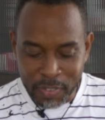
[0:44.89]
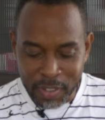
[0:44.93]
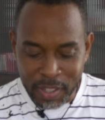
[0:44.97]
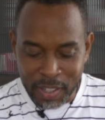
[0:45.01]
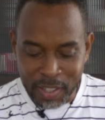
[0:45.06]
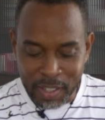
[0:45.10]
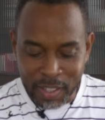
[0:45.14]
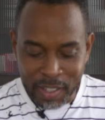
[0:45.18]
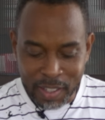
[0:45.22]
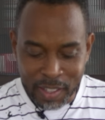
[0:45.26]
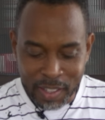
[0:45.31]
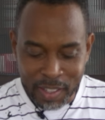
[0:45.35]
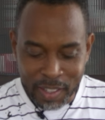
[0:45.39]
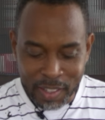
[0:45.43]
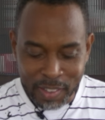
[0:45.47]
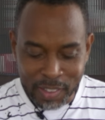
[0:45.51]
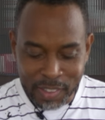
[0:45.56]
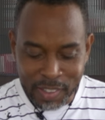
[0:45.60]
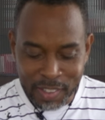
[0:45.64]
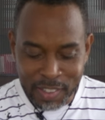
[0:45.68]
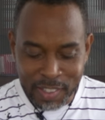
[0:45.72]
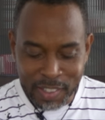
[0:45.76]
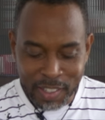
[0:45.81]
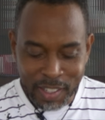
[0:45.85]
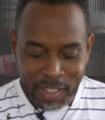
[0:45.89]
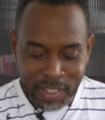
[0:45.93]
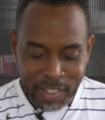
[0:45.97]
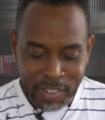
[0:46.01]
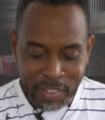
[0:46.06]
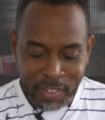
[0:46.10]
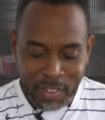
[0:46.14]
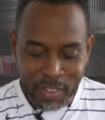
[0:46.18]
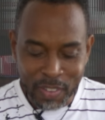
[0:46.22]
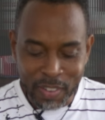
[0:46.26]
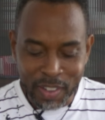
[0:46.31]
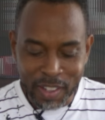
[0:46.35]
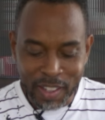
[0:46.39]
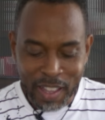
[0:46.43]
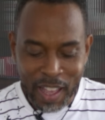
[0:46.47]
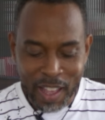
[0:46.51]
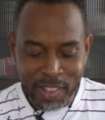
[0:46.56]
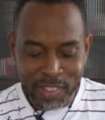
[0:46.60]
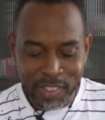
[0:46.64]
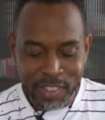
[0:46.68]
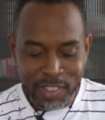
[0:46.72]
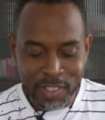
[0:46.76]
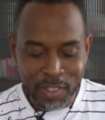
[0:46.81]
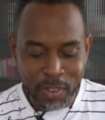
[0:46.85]
It has such
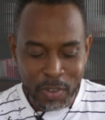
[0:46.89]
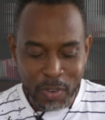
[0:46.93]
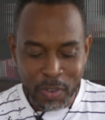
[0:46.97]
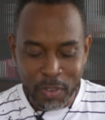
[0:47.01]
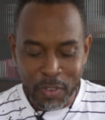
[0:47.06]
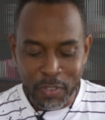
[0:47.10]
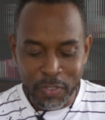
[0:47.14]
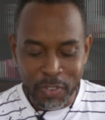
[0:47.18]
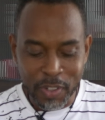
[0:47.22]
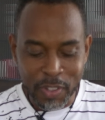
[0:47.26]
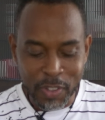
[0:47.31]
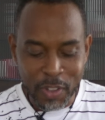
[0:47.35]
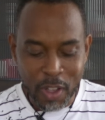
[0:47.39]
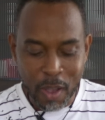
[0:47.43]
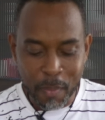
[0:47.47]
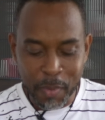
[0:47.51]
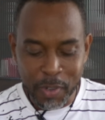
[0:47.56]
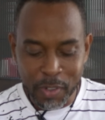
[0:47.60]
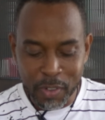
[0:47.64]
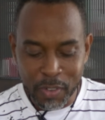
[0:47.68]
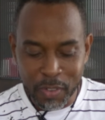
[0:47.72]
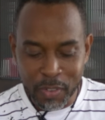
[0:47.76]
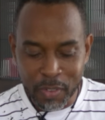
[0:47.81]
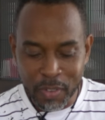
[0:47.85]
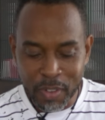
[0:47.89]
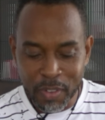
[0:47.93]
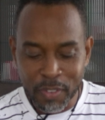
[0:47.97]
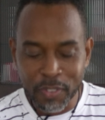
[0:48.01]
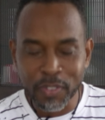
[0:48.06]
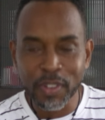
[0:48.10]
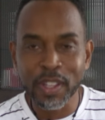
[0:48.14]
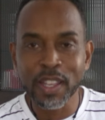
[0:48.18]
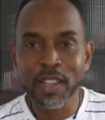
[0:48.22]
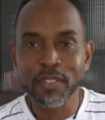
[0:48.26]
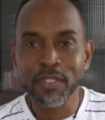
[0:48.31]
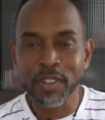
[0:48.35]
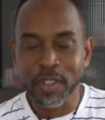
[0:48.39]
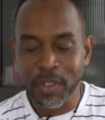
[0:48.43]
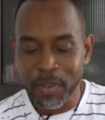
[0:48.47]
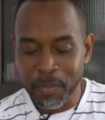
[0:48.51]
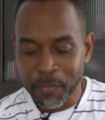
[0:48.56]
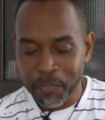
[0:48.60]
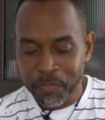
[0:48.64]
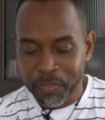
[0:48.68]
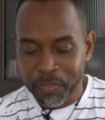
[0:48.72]
a phenomenal flavor.